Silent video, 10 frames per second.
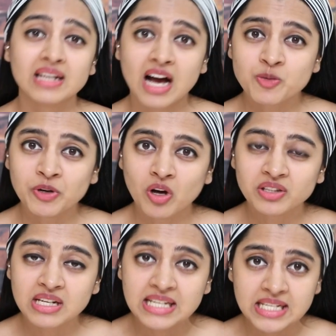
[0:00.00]
And last but
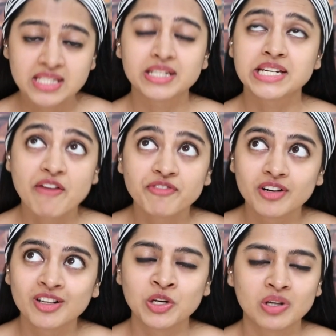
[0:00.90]
not the least,
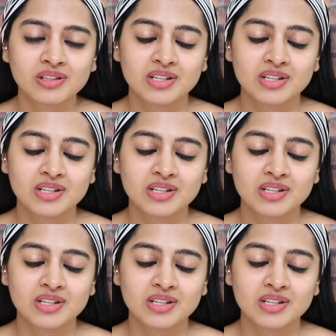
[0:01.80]
definitely not the